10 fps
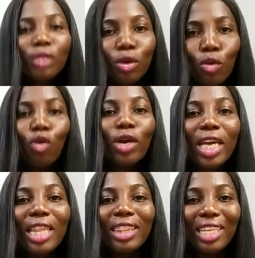who
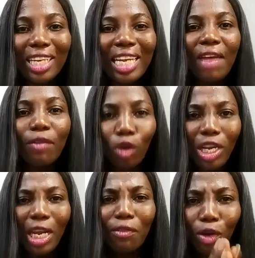in the in every
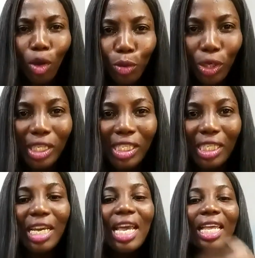in every community
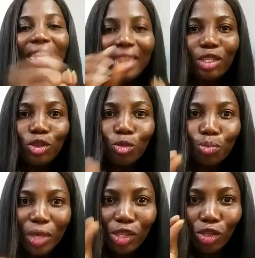there should
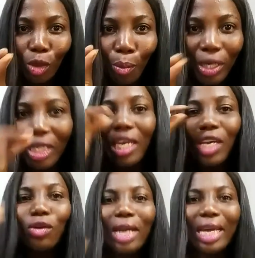be somebody you
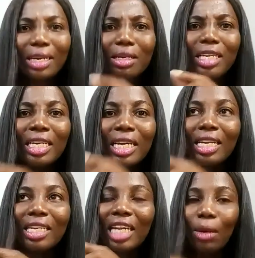know like
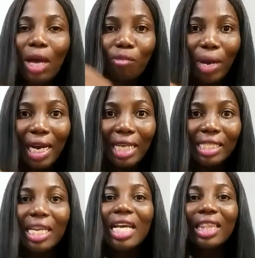like we have
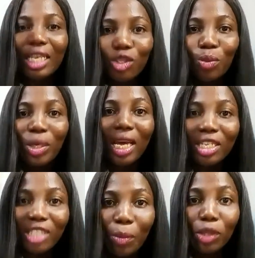balance there should be a
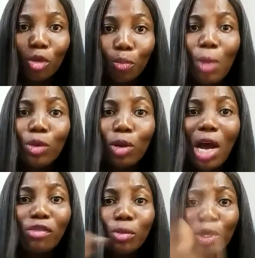child protection oh, we don't
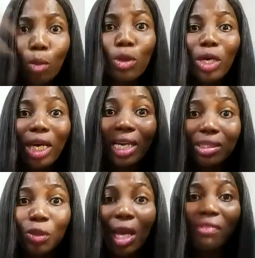have so many we can
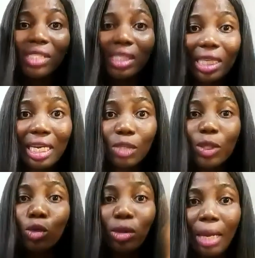we have cdas we
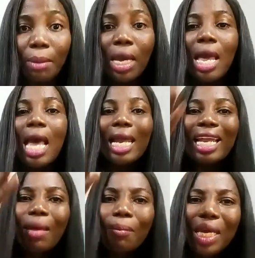know them let
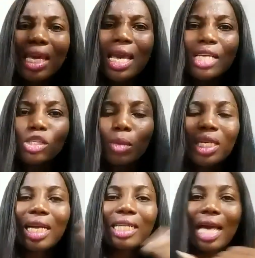there be somebody
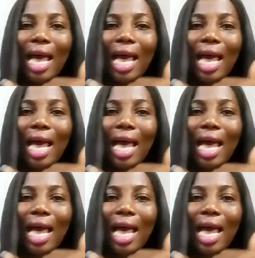that